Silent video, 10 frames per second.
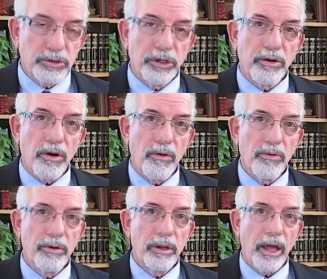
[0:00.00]
to your
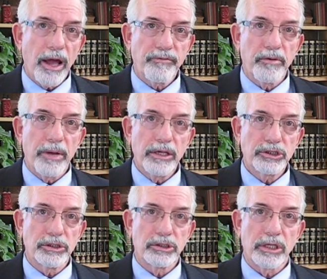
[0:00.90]
own
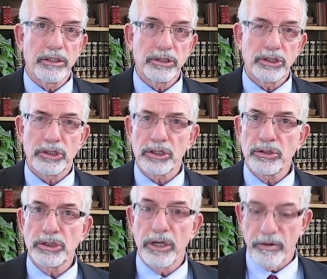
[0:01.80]
affirmations and
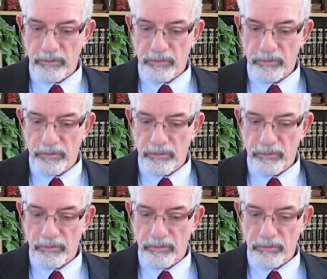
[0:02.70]
disassociate